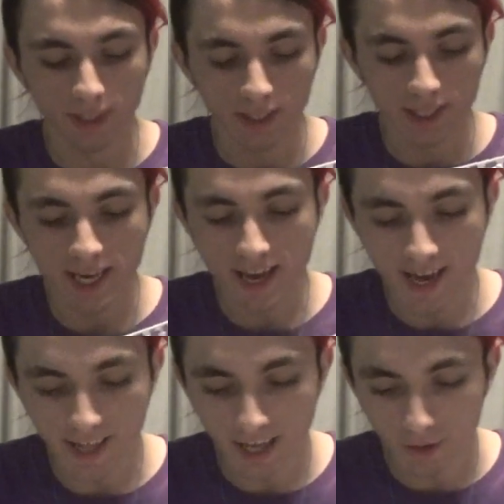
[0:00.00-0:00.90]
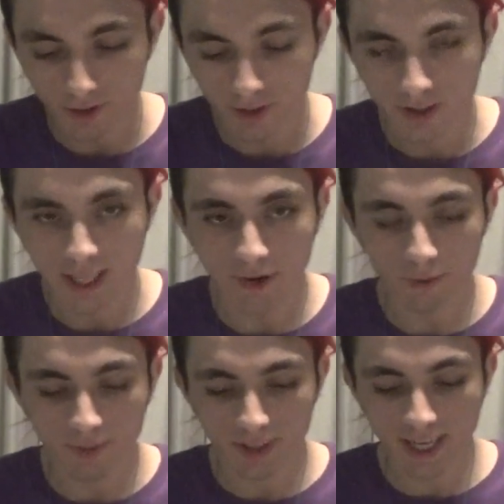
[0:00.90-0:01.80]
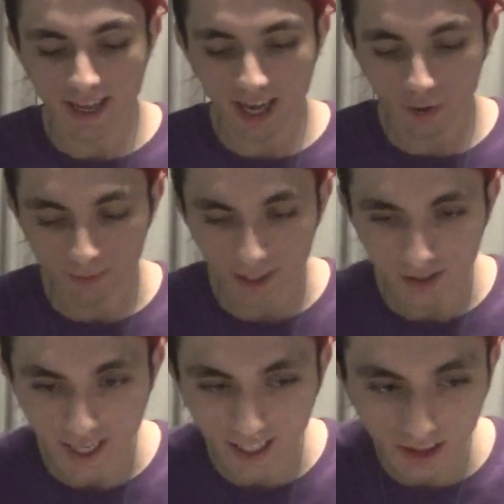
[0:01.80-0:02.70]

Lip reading: Yeah, that would be good actually.